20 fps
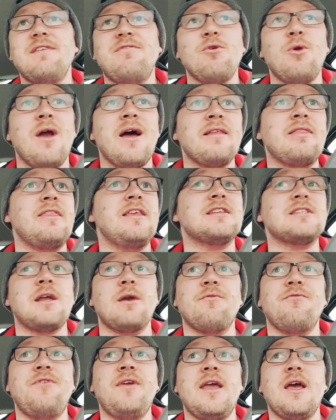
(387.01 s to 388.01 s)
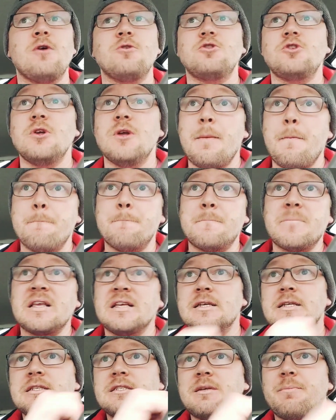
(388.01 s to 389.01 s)
If you like these kind of videos,
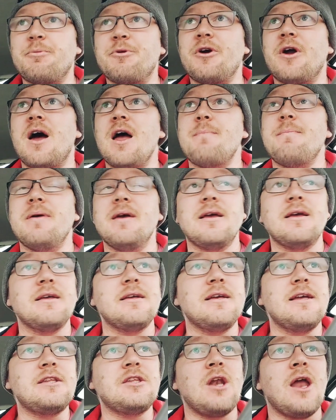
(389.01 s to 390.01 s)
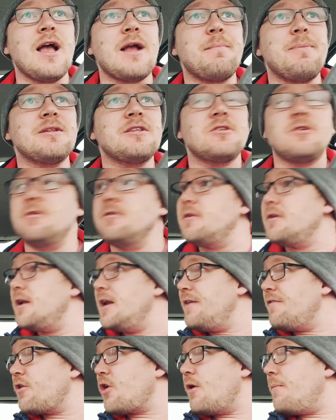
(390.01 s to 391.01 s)
subscribe, hit the like button,
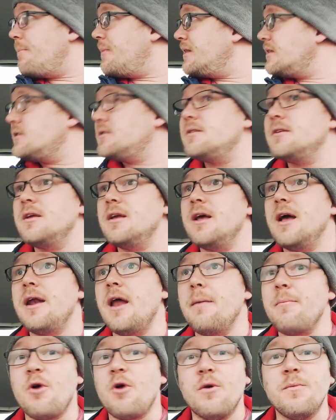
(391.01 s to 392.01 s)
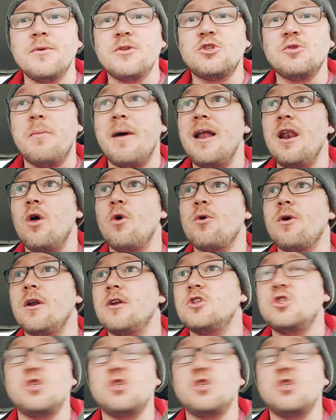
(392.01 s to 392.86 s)
leave a comment, and I'm coming to my local